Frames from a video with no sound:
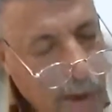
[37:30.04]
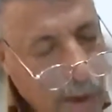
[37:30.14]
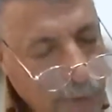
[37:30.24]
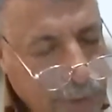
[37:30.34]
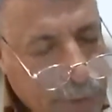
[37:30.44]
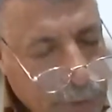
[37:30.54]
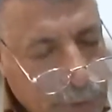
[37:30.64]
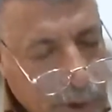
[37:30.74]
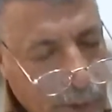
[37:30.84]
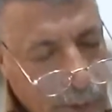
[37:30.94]
of
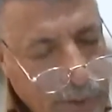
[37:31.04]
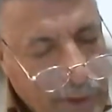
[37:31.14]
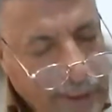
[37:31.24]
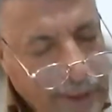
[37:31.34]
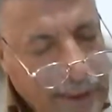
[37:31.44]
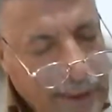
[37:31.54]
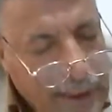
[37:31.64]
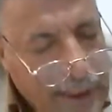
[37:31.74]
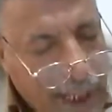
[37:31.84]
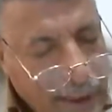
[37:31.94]
literature, ordering
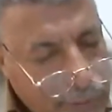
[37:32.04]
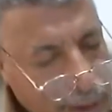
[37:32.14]
and